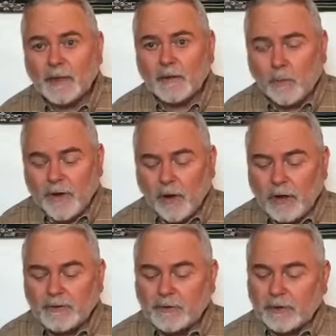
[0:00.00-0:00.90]
We are
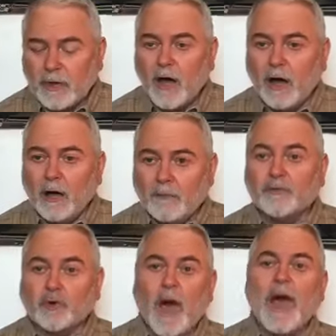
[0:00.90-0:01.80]
under the law of
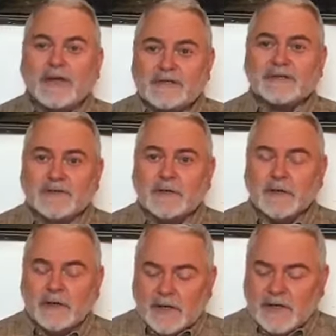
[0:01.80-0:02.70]
Christ,
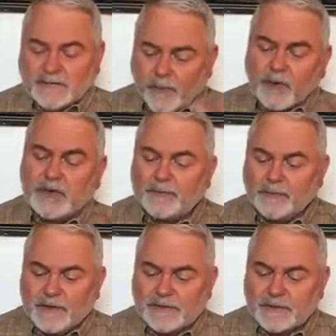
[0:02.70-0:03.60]
his
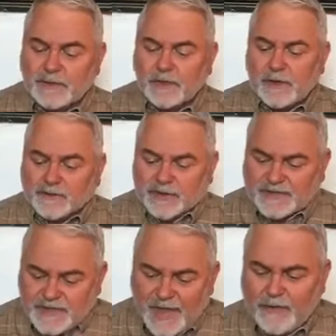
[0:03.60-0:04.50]
forgiveness, the
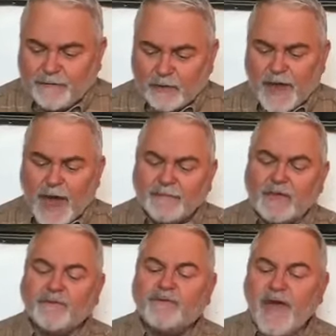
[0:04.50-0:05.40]
Savior, having
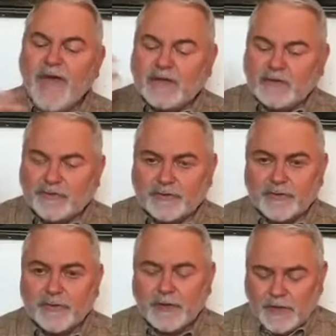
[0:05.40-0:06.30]
faith
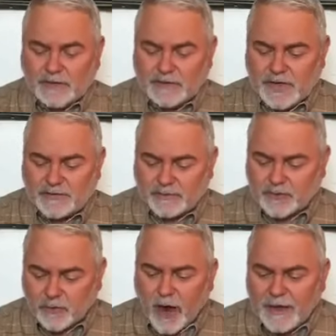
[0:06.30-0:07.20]
in Jesus
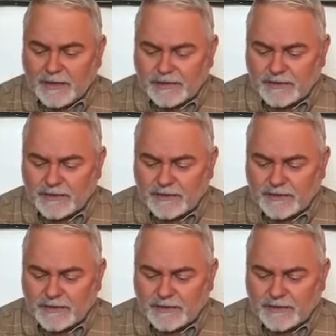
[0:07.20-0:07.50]
Christ.